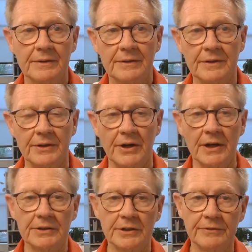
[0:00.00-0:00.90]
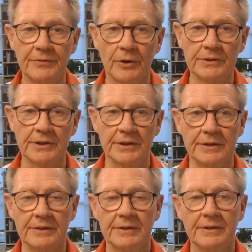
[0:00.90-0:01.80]
In 1940,
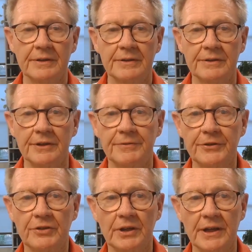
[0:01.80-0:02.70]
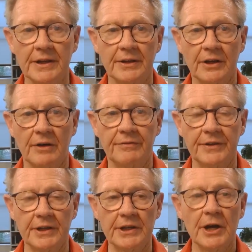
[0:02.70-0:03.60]
the official end of
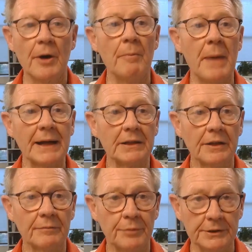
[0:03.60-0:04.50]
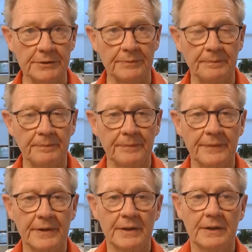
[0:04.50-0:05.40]
the Battle of Britain,
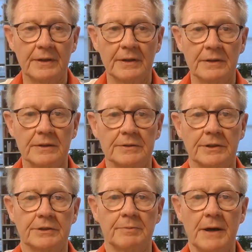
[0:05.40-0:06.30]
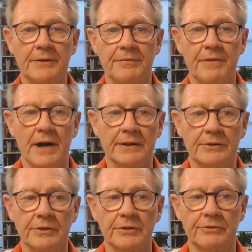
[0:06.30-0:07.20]
the six month fight
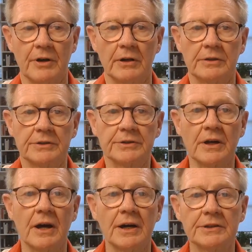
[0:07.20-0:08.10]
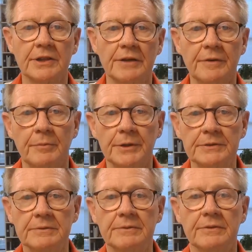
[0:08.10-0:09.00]
to control the skies over
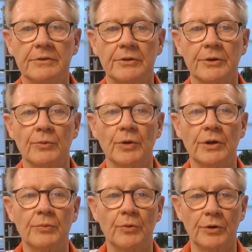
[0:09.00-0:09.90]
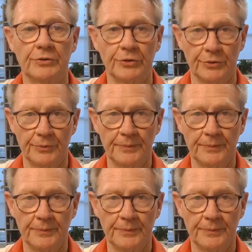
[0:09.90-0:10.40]
Britain during World War II.